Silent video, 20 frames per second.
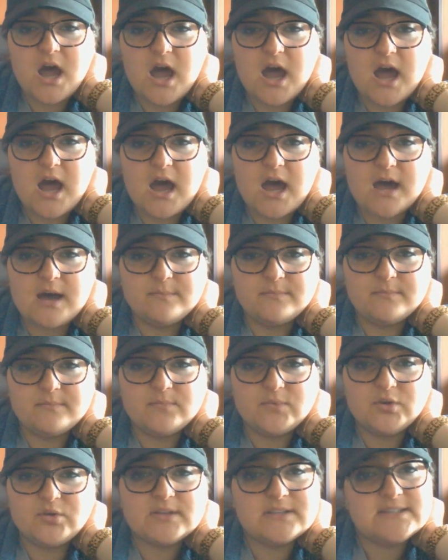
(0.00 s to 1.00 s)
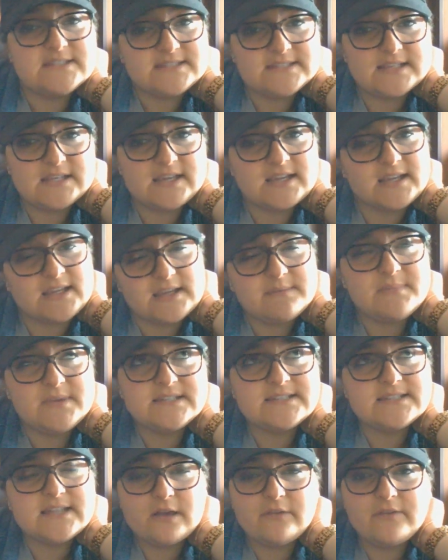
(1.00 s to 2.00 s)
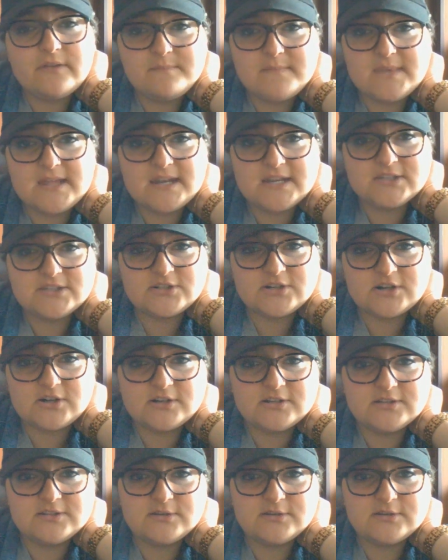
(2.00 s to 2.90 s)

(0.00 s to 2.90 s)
It could be self-administered,